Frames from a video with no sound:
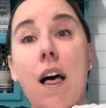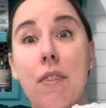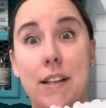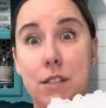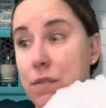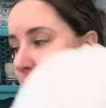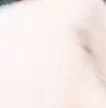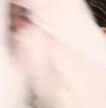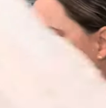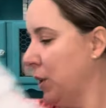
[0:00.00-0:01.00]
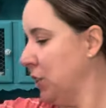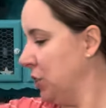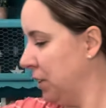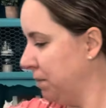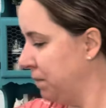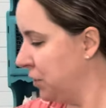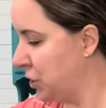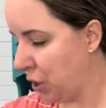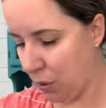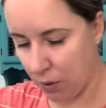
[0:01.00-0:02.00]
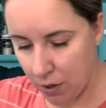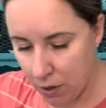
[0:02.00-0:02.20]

That's a very good question. So